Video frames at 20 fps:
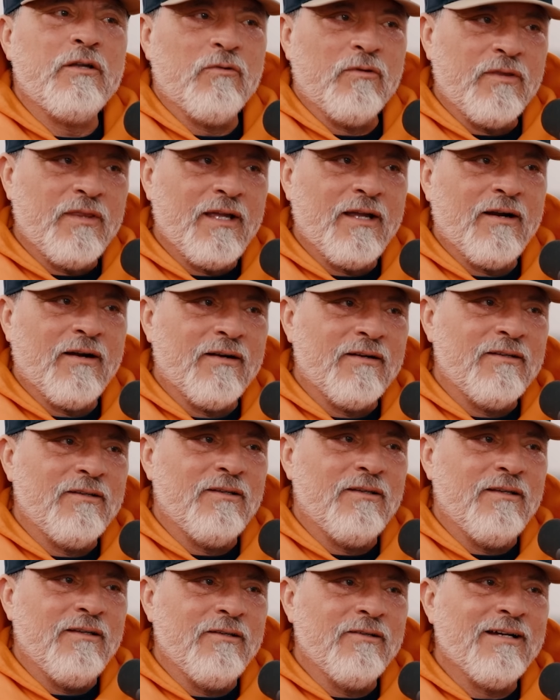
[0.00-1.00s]
you were there,
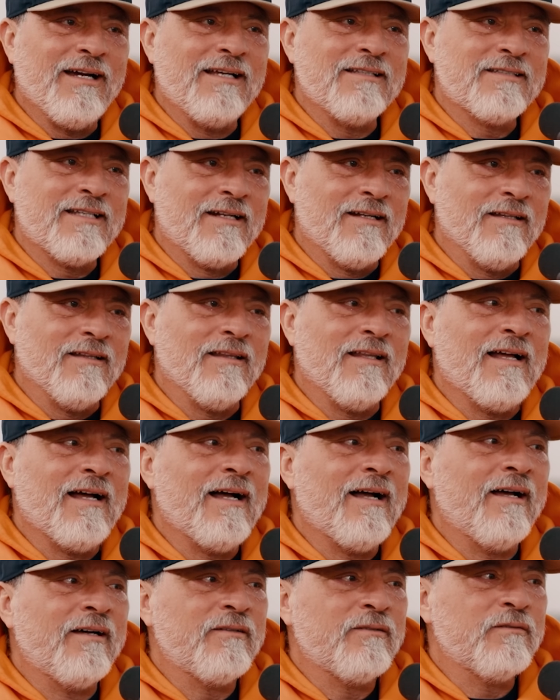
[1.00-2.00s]
you guys had a
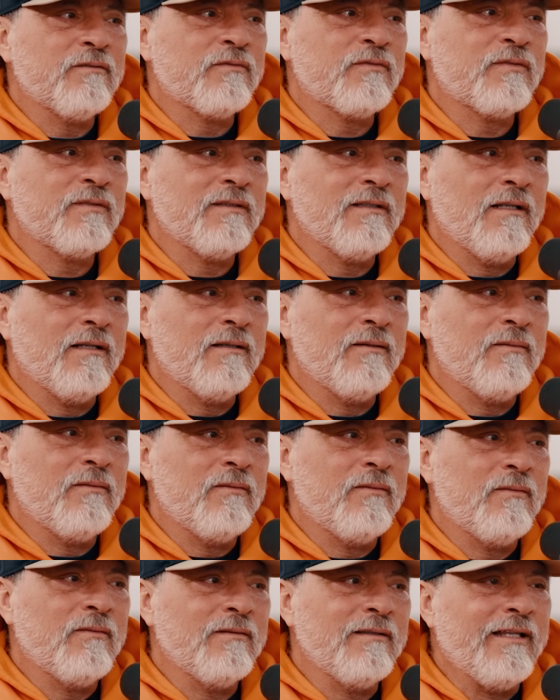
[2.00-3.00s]
lot of
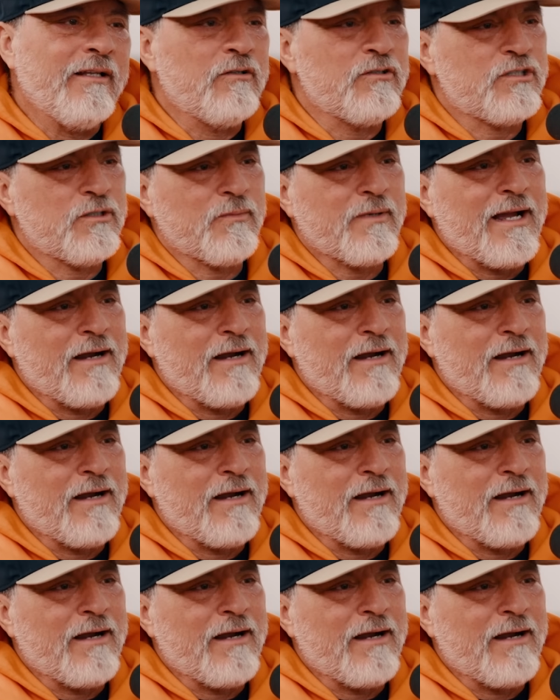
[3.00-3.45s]
leadership